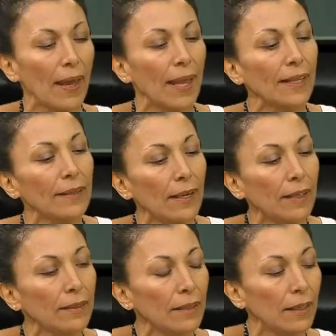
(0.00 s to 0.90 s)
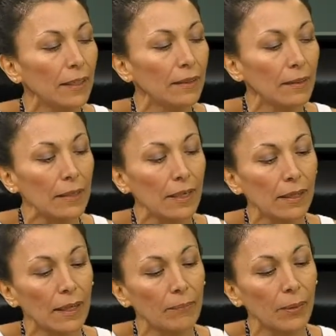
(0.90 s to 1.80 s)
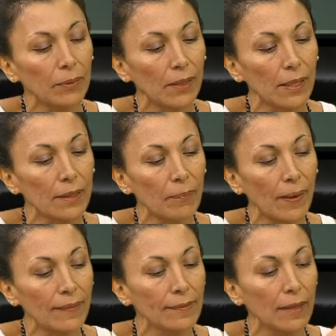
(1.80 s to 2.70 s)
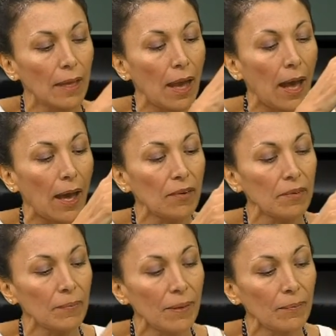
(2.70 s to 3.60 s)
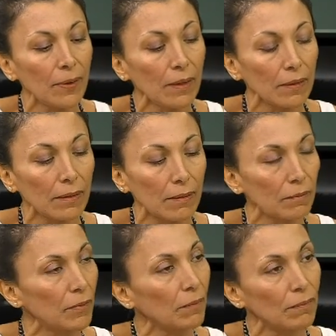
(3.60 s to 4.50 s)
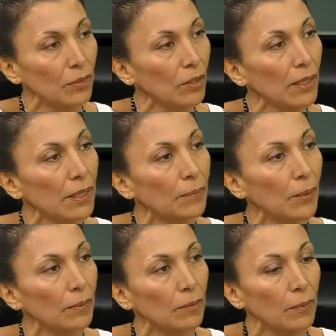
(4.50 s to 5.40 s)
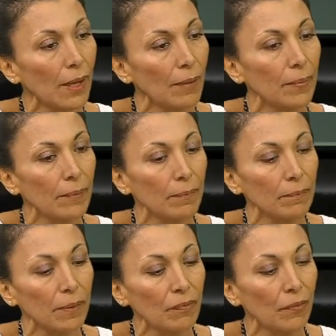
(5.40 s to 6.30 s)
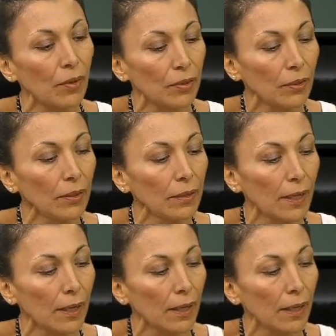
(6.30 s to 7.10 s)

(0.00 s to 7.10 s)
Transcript: a little thinking about in the past. I remember talking about what happened before, no? And,